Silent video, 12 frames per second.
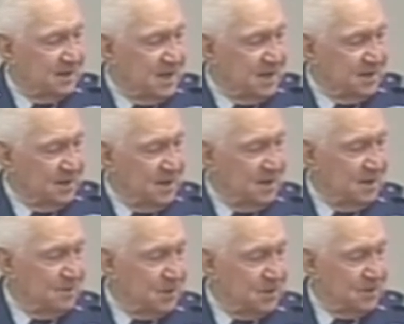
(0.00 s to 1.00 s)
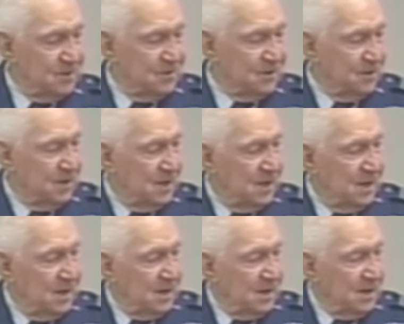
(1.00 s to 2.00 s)
got to him, you know, and
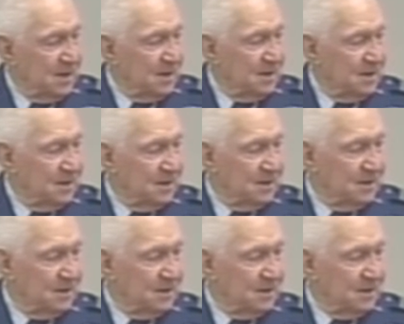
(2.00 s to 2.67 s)
uh,